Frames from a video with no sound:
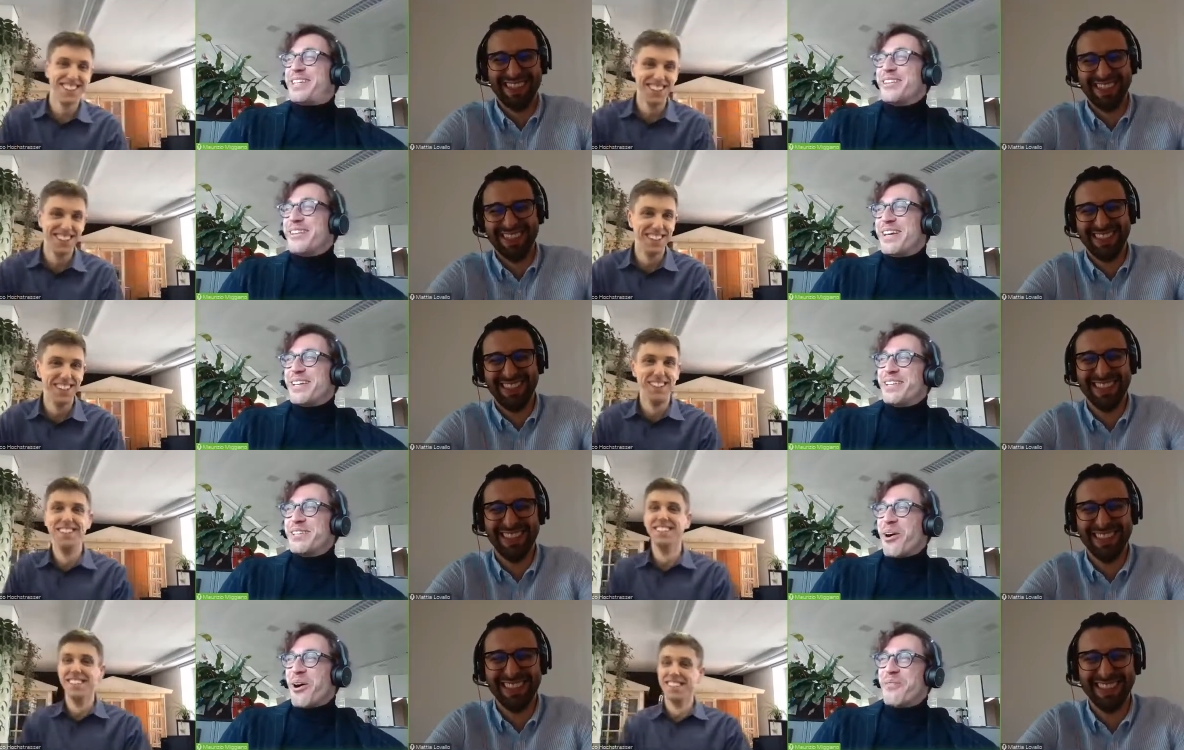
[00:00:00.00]
Speaker 1: and you need
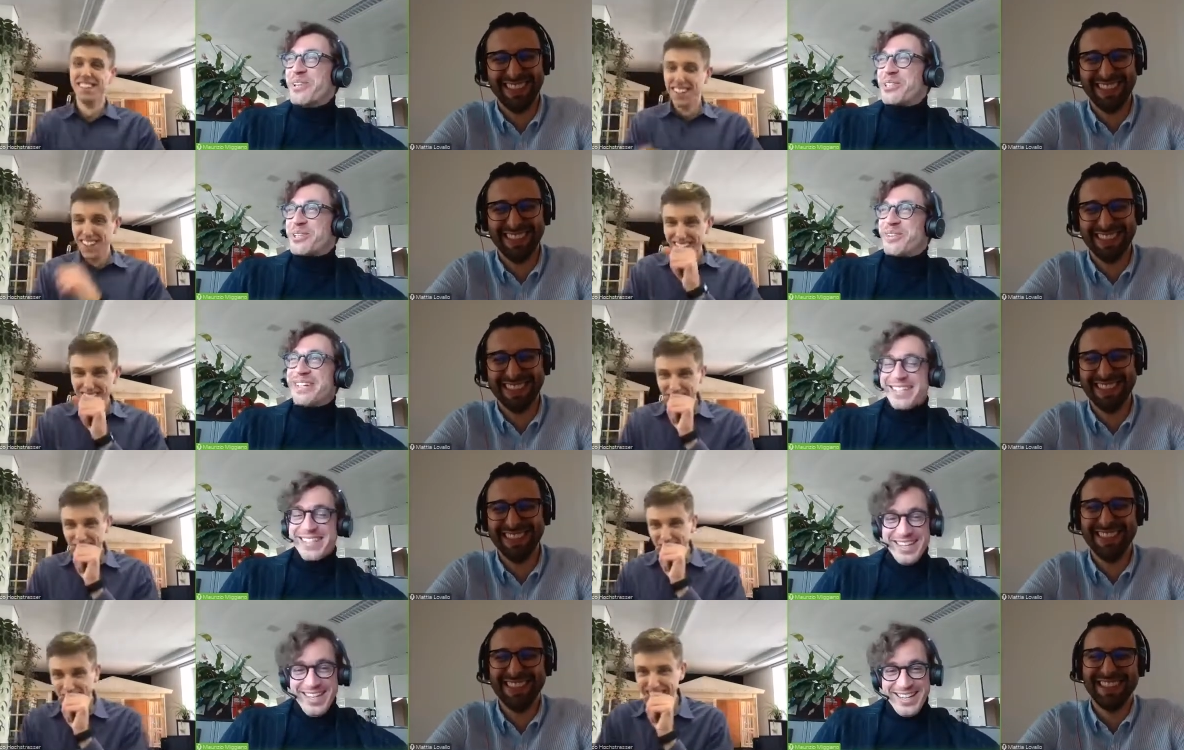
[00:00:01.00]
a new home
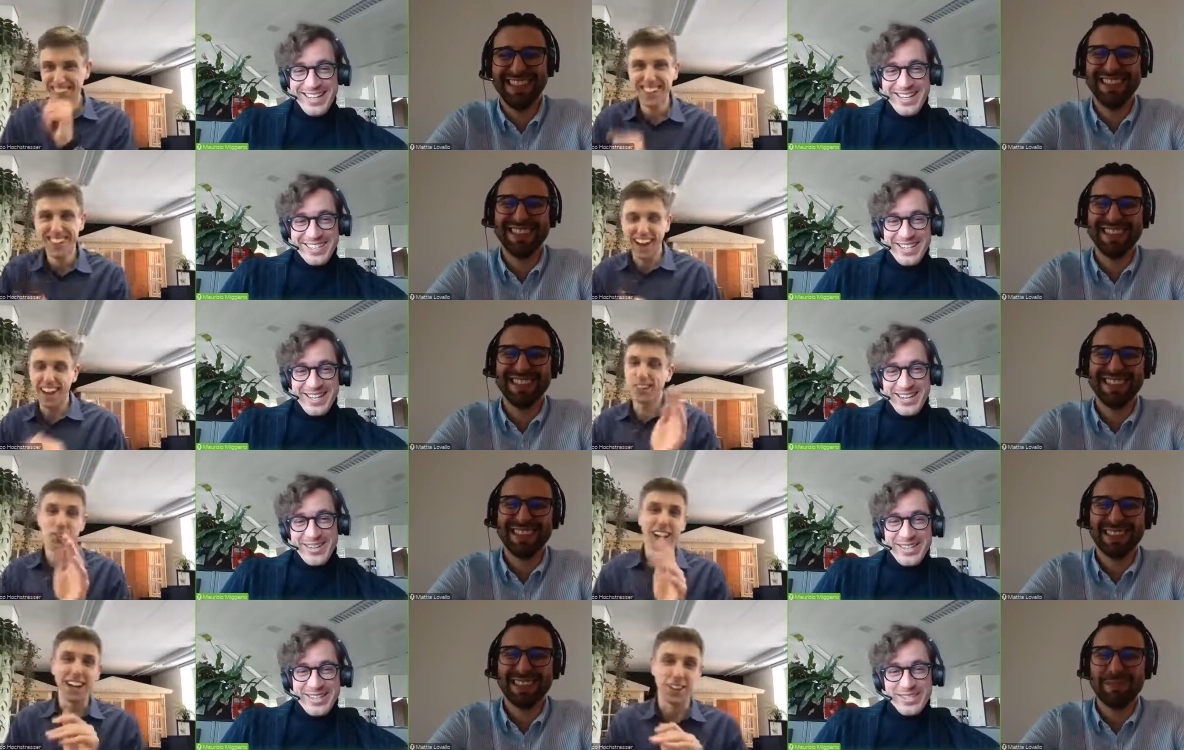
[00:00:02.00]
insurance, it's I
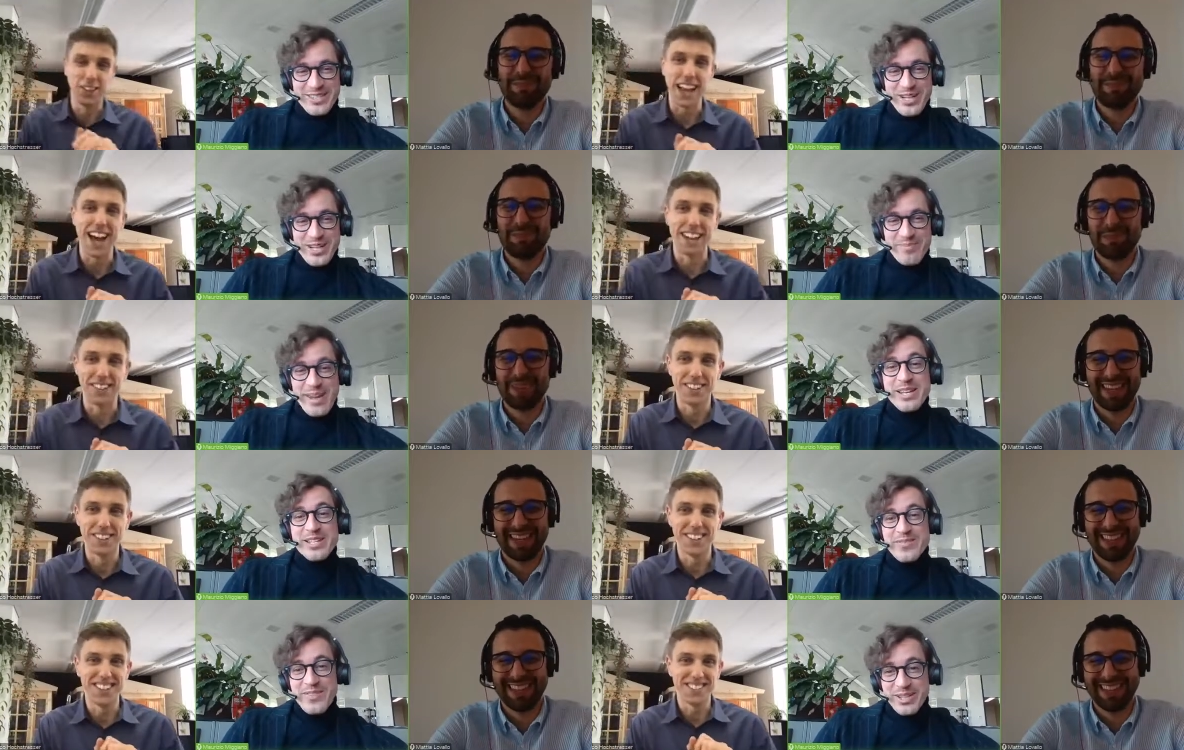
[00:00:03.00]
there, it's cheap, that.
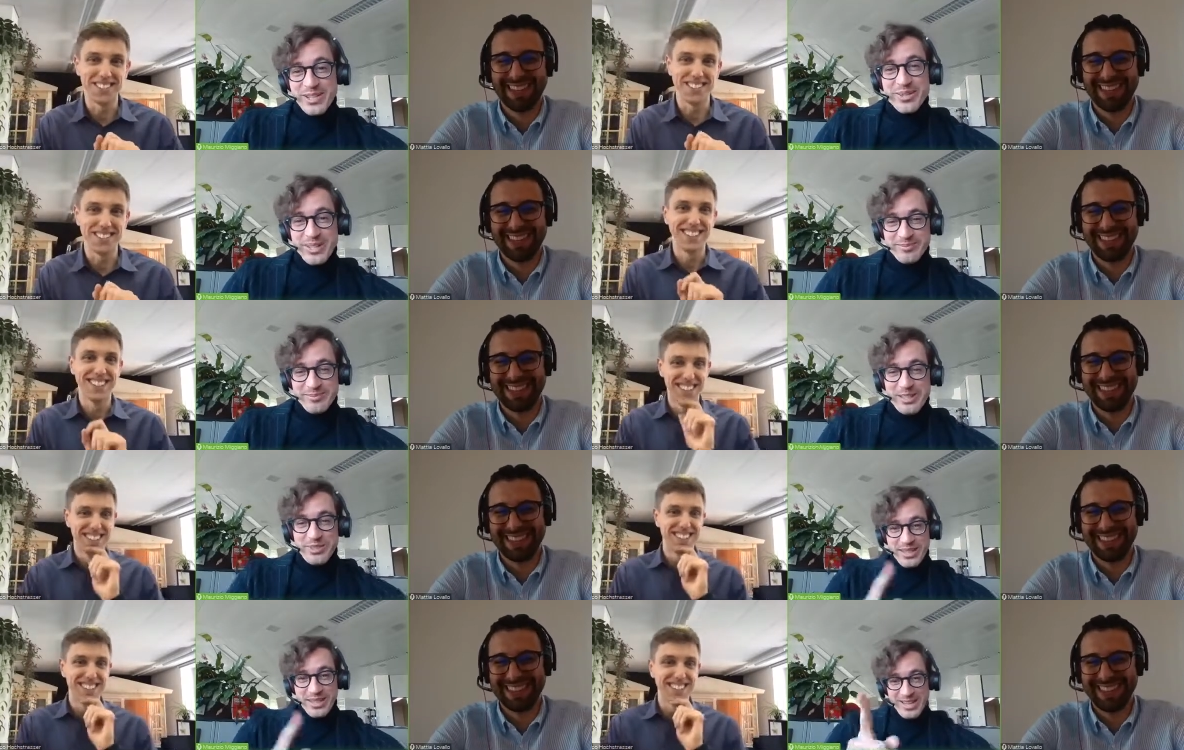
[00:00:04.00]
and it's very good. Uh,
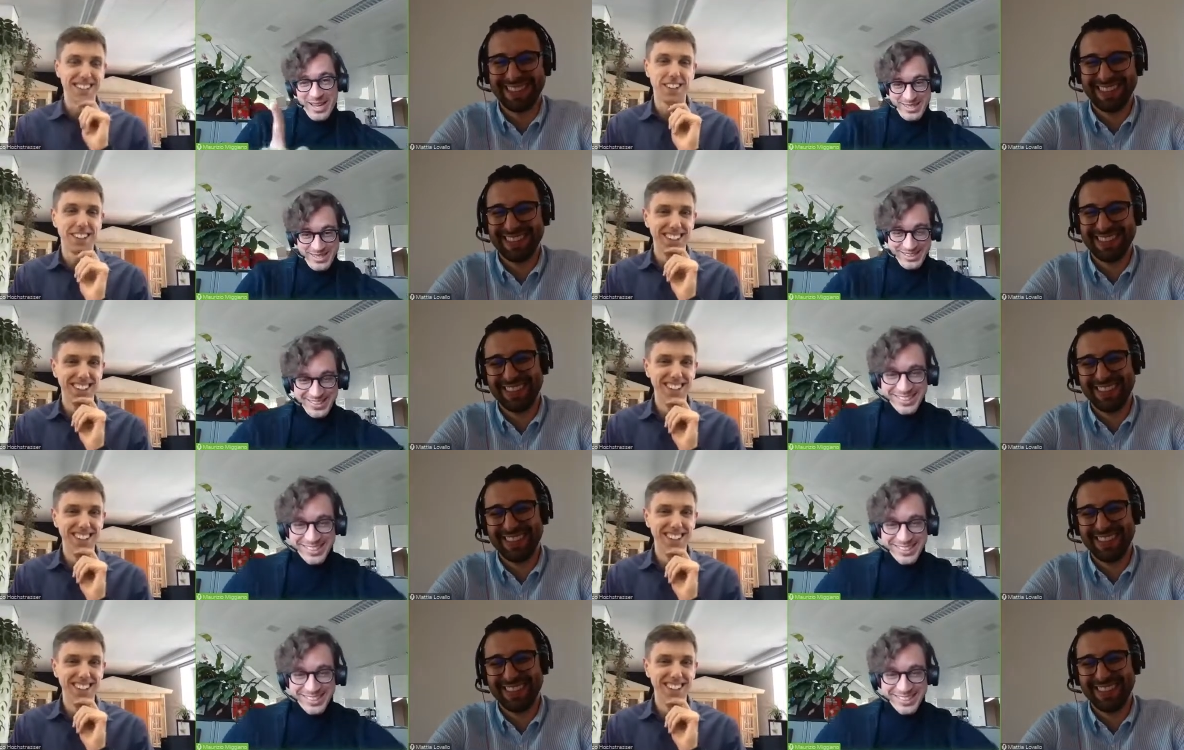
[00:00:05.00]
click the ads.